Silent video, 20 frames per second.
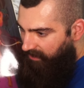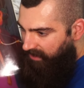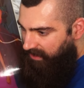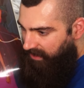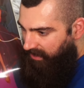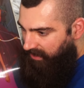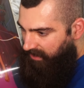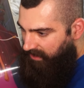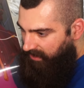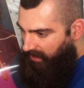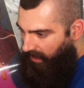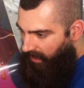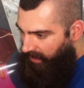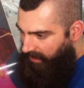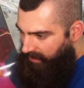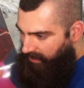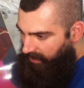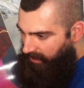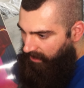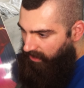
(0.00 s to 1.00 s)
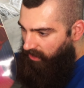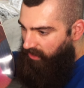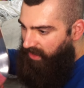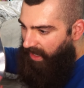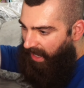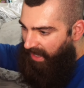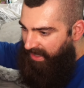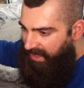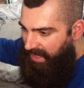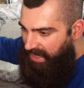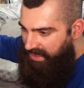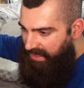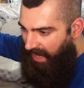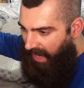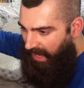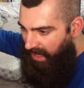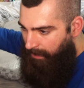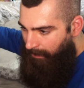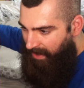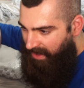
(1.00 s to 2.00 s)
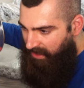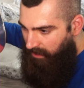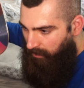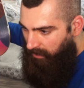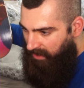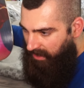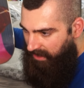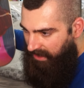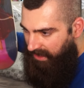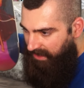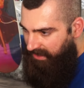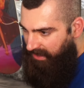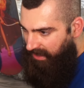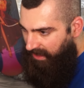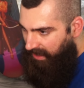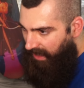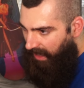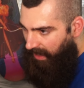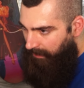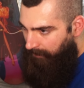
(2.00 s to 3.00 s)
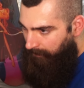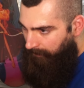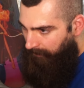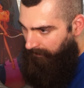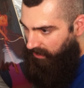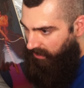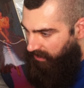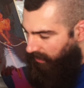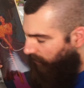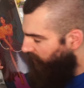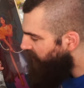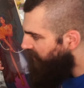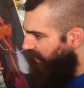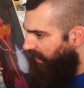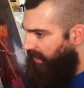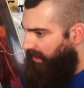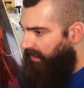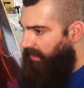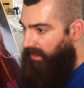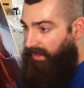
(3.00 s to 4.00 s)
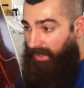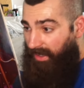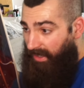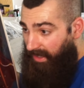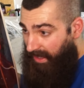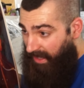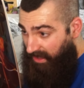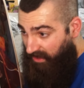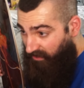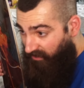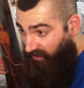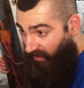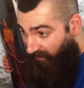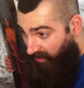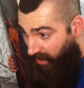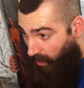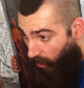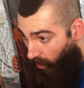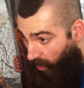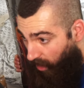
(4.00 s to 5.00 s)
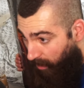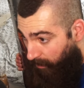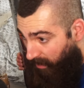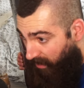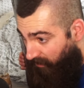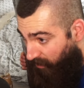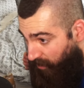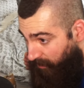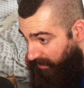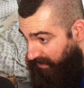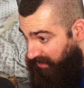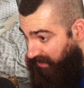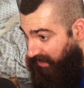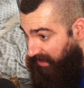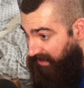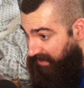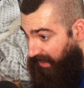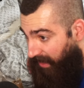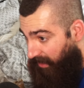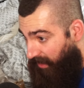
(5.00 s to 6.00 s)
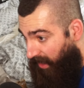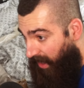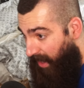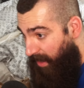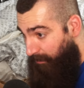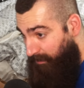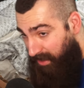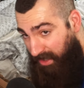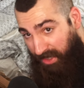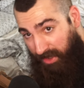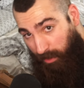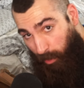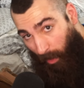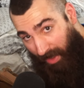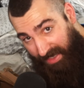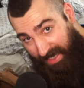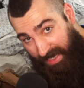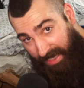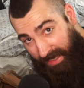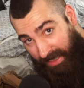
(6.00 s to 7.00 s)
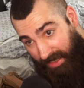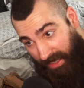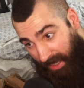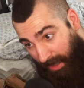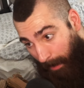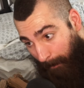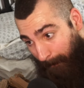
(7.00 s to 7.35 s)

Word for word: is the design. You can get an animated one of these in the game. So sick. It's very hot in my room, as you can tell. I am sweating like